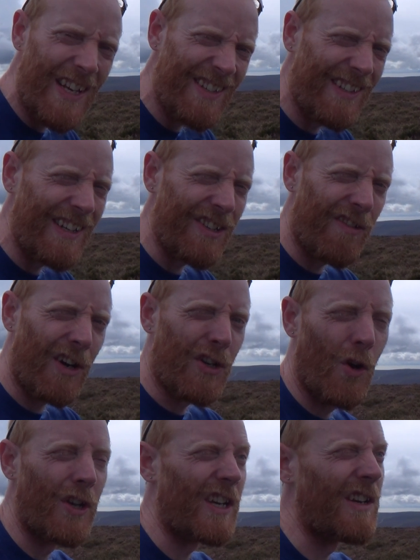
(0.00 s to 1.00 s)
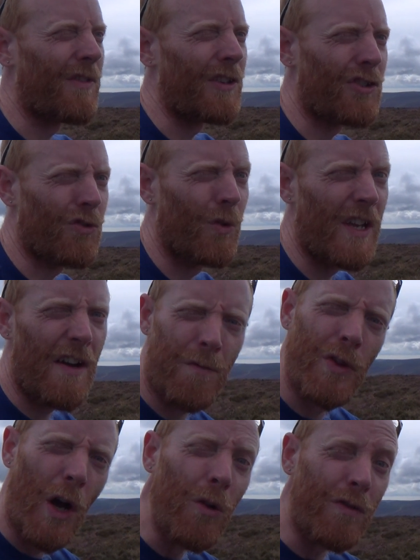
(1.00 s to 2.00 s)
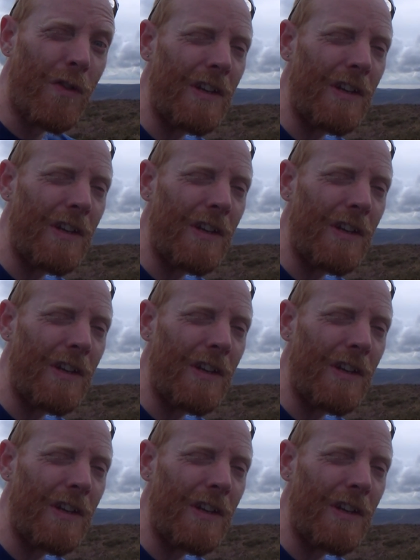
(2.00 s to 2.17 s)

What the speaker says: These things are iconic, and you think surely everyone knows